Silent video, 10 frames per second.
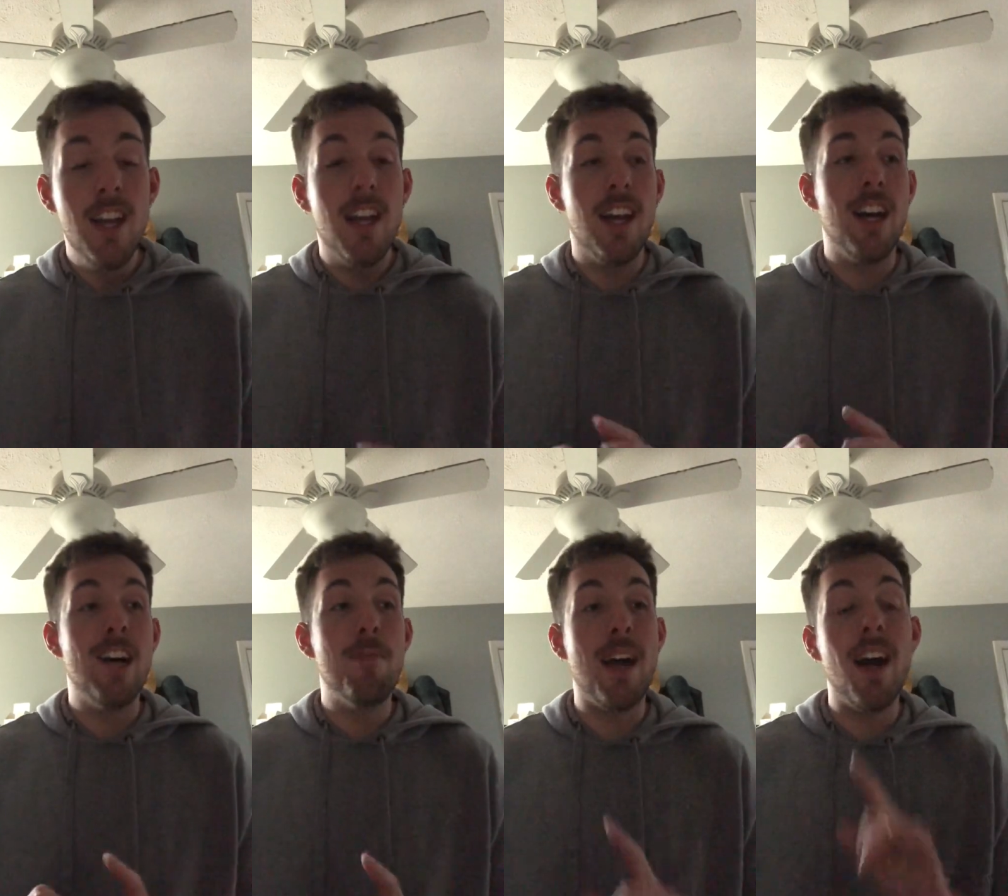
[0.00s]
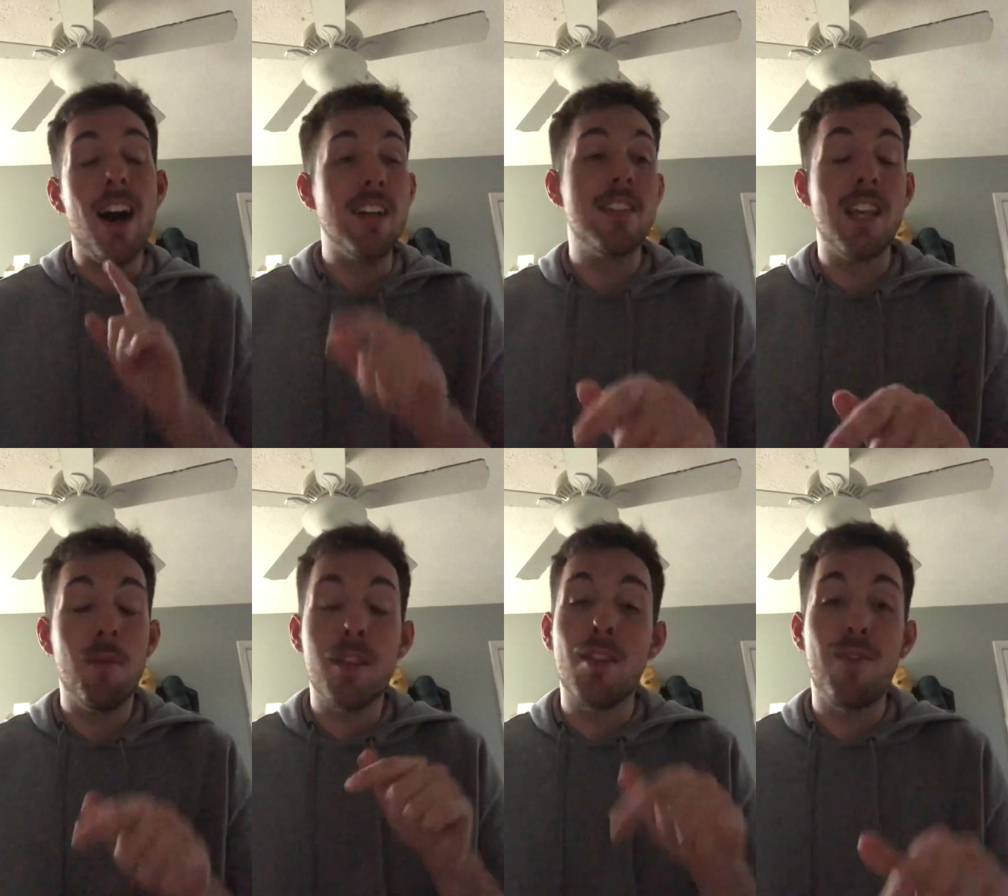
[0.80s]
My onset
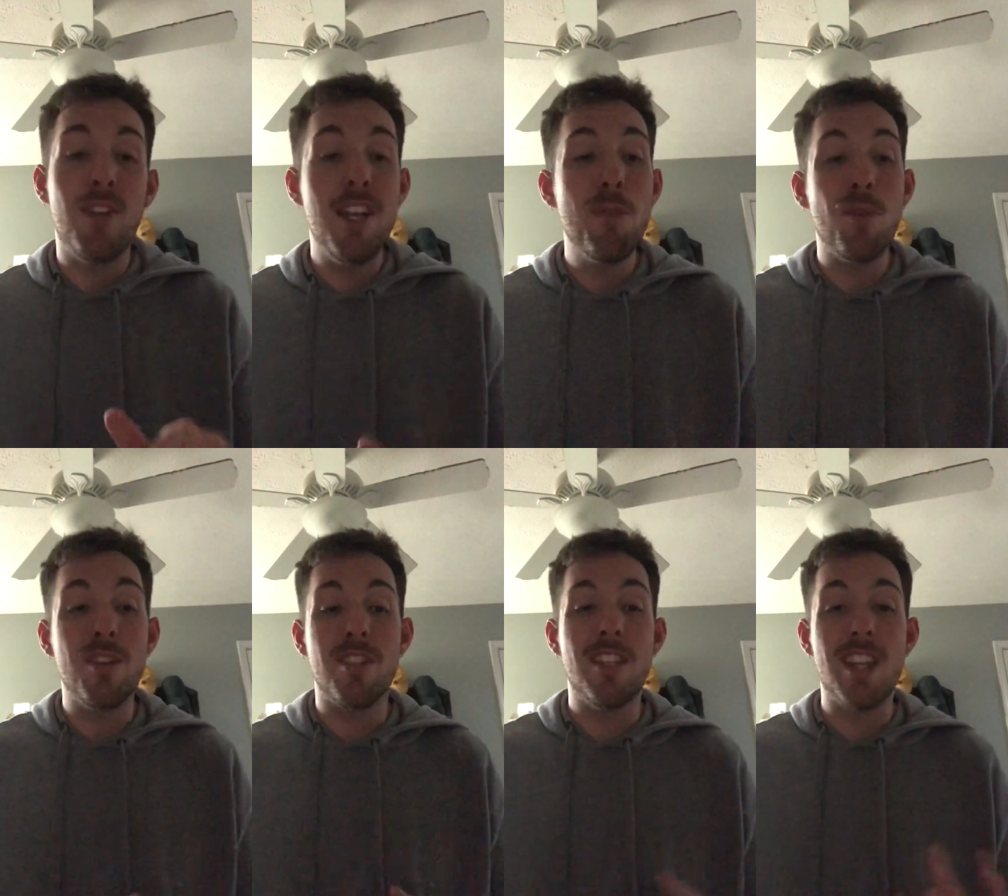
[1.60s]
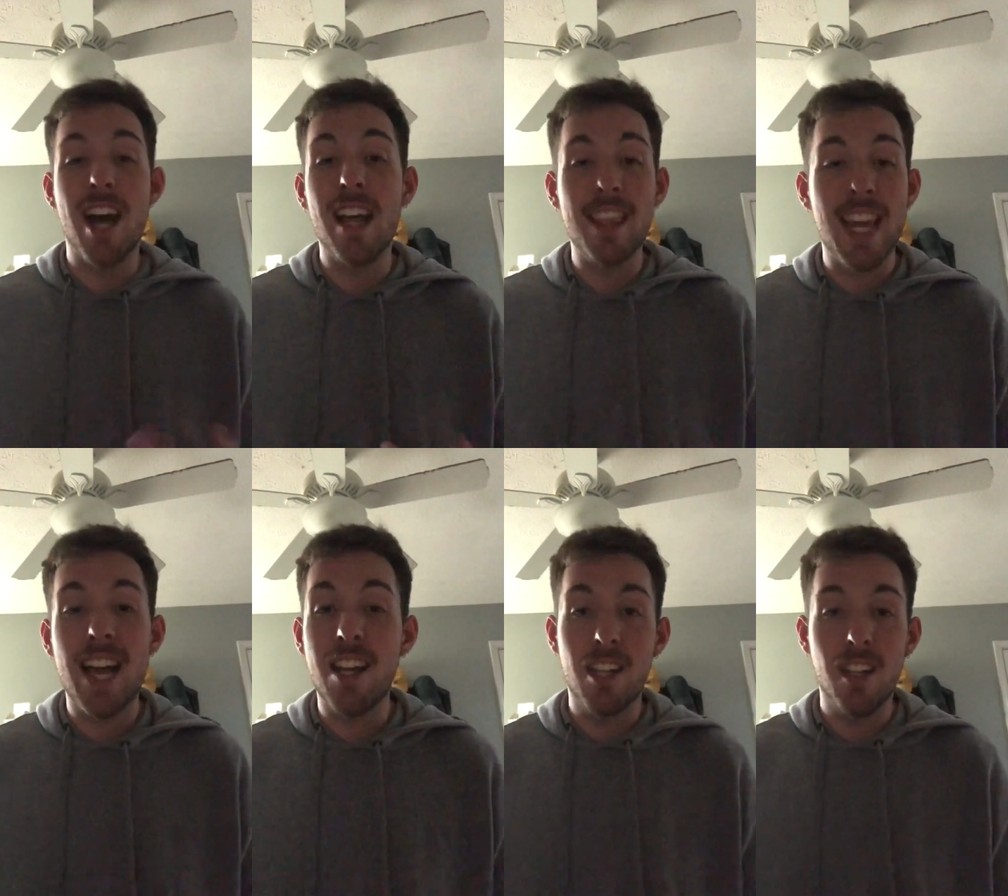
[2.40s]
with the V was not
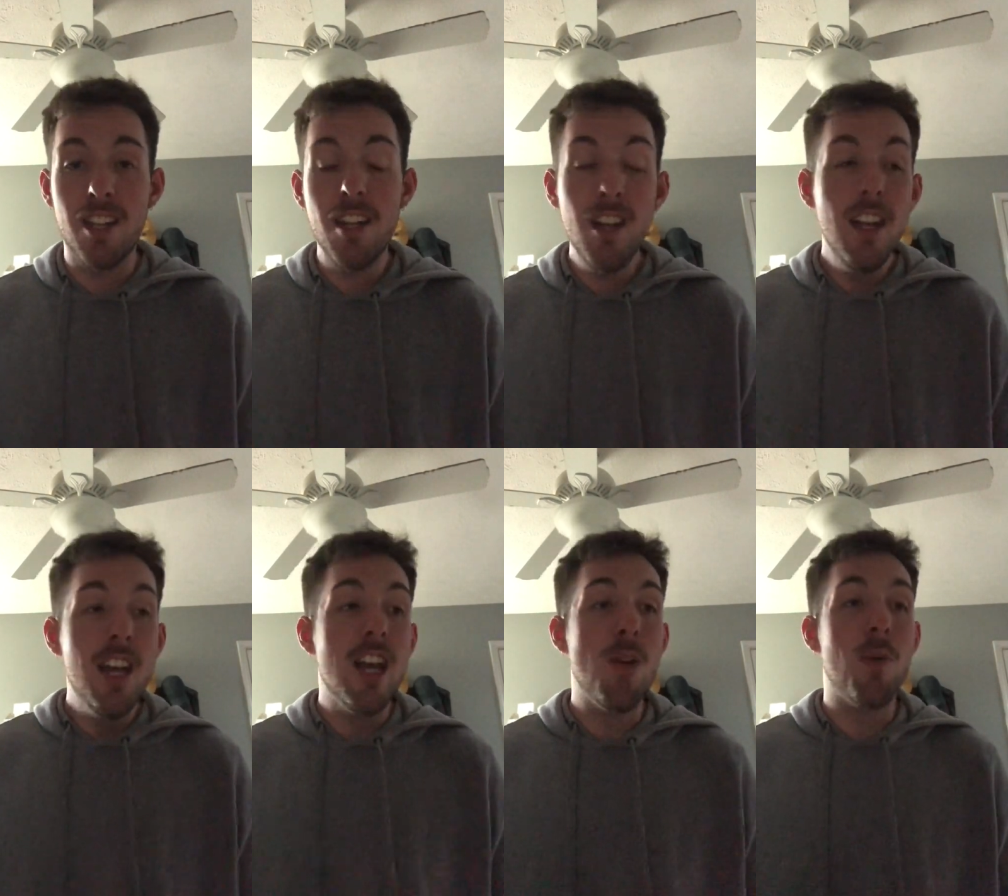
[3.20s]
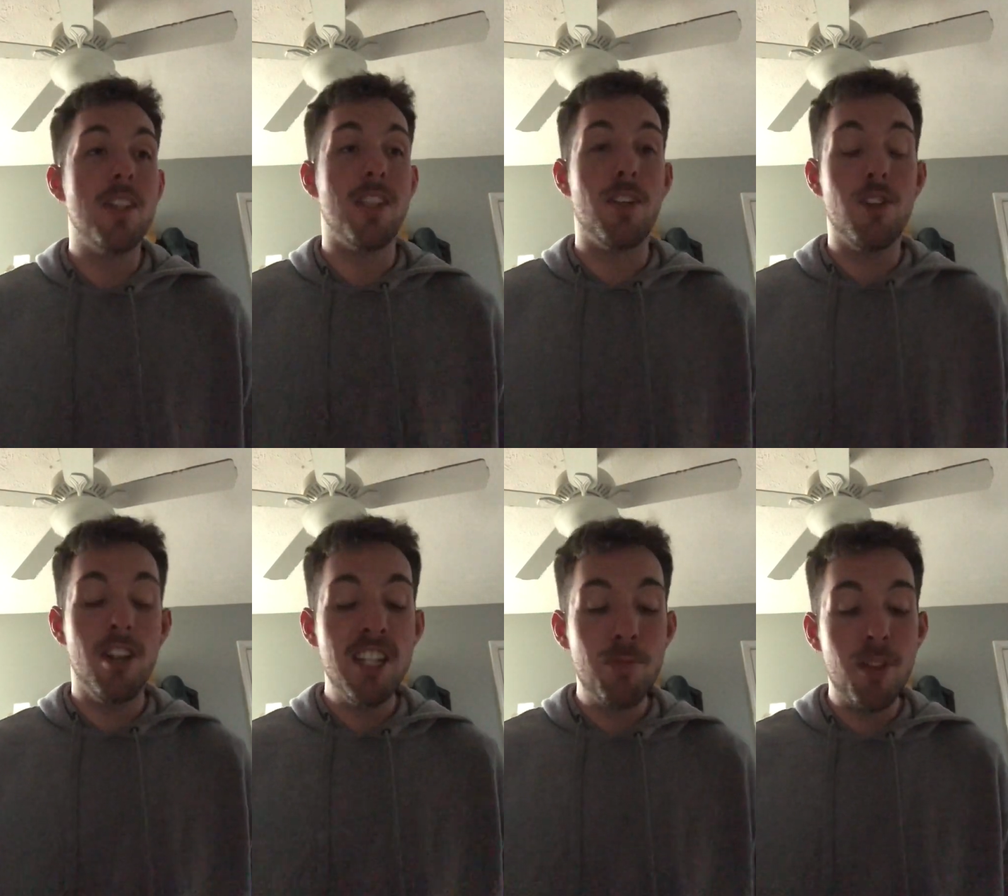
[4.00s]
that clear. It wasn't
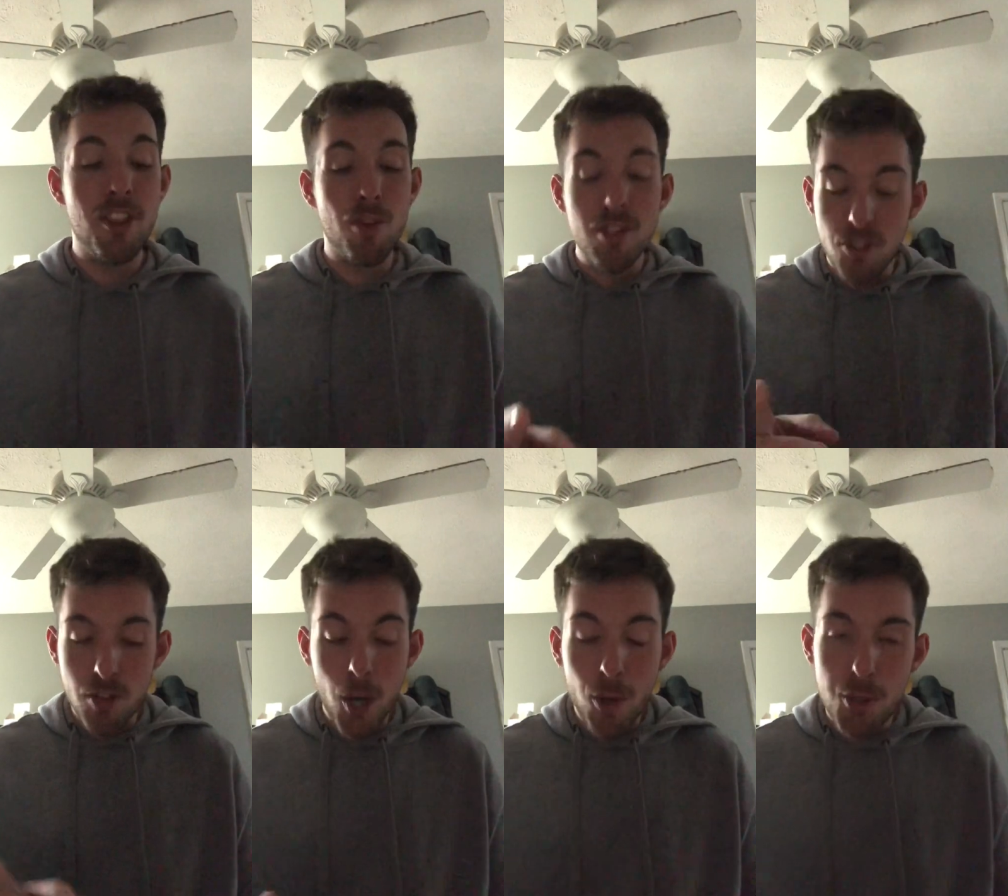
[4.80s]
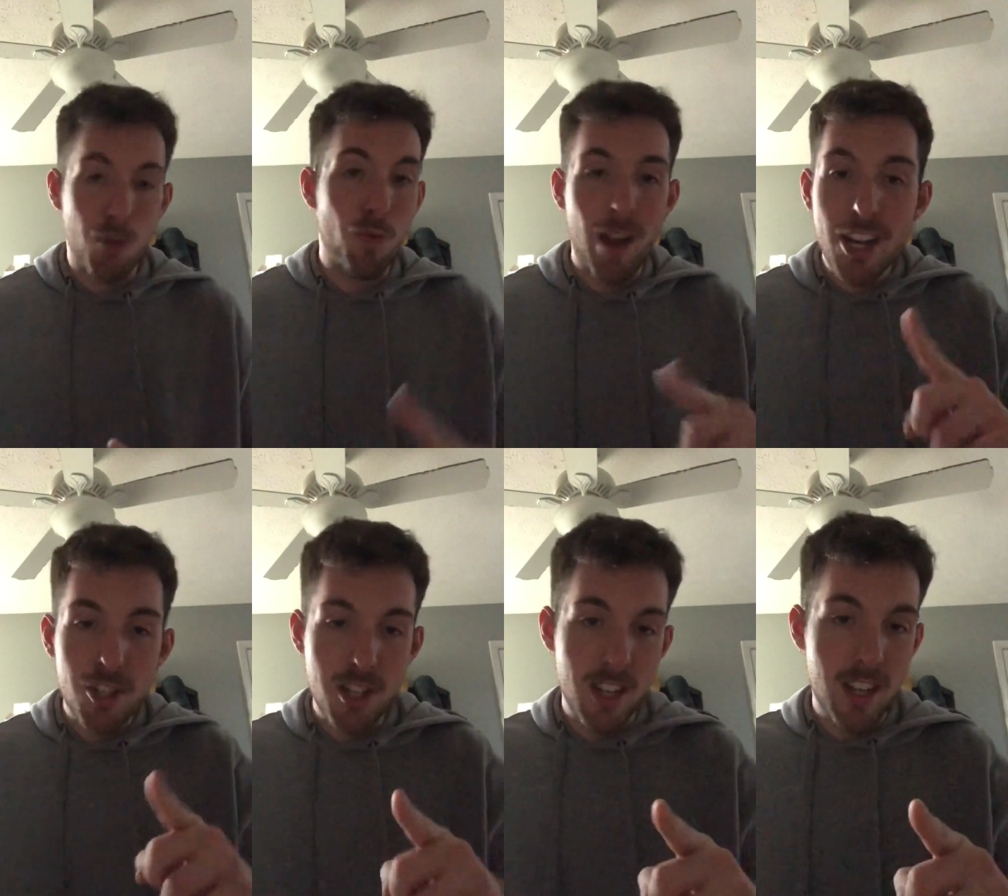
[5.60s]
crisp. There was no
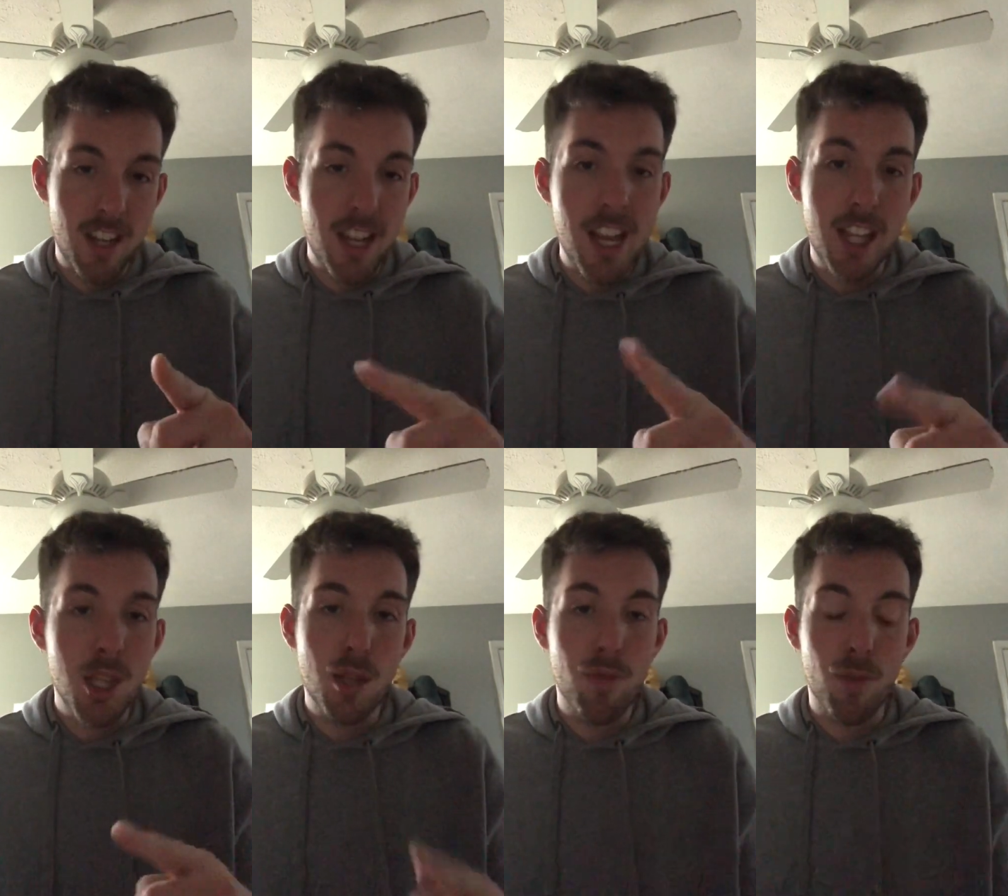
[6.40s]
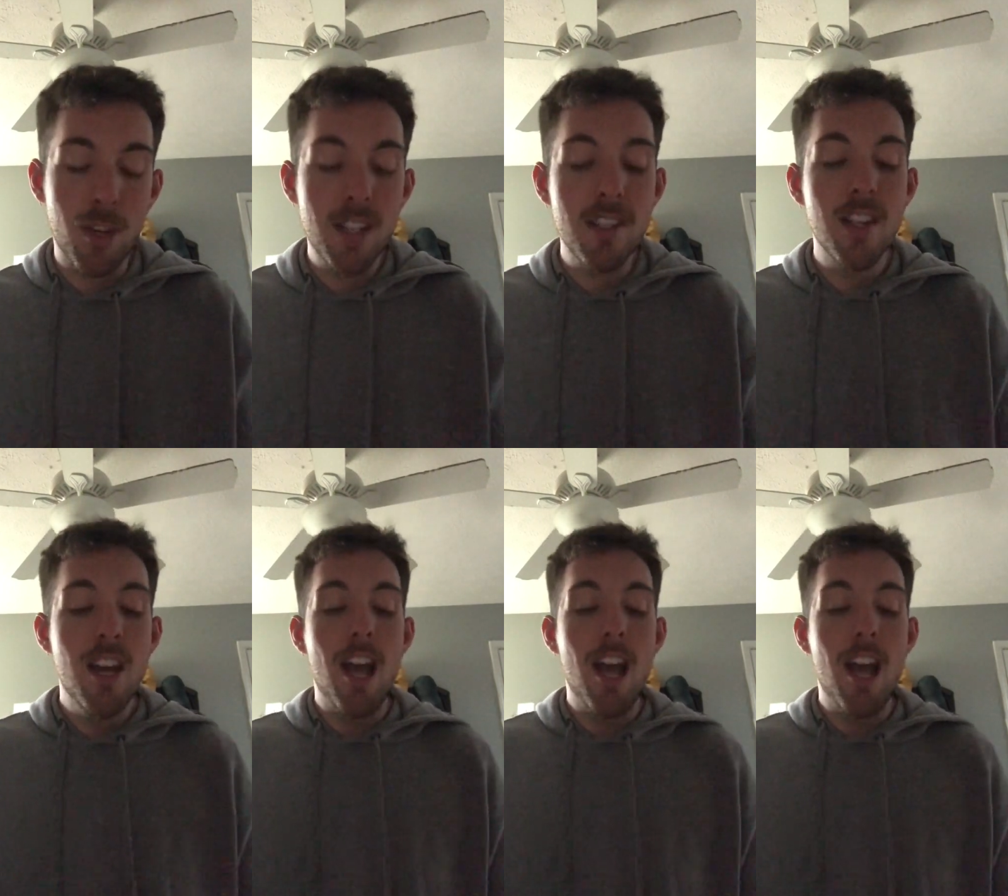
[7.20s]
direction in the voice.